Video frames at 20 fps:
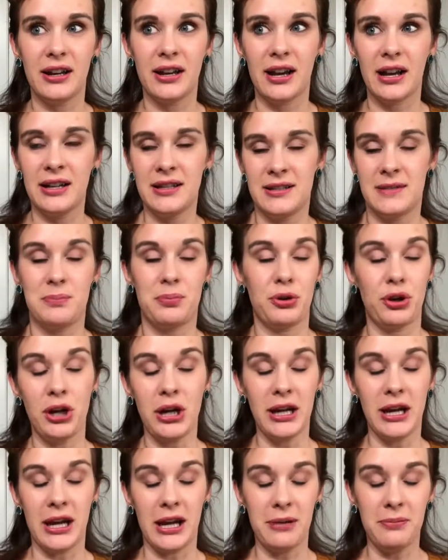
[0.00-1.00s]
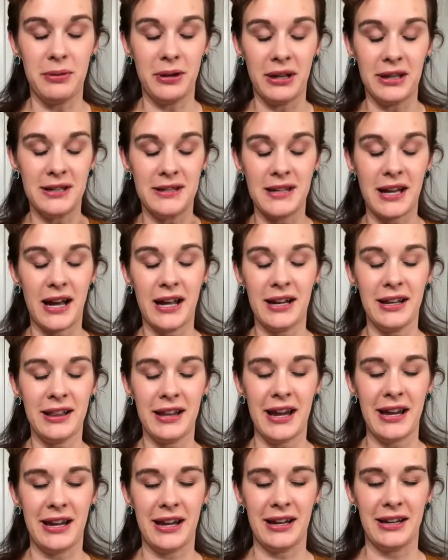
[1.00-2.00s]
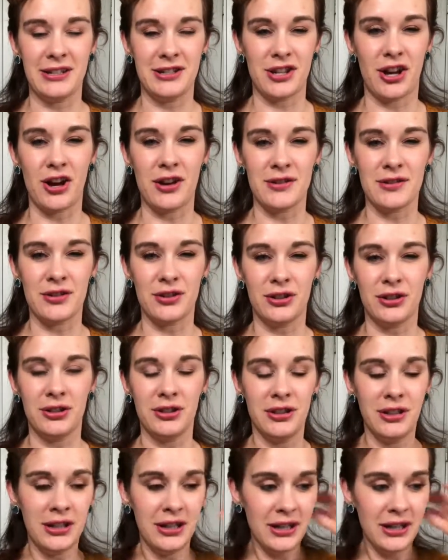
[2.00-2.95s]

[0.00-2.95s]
it's pretty, but it's kind of like a tousled,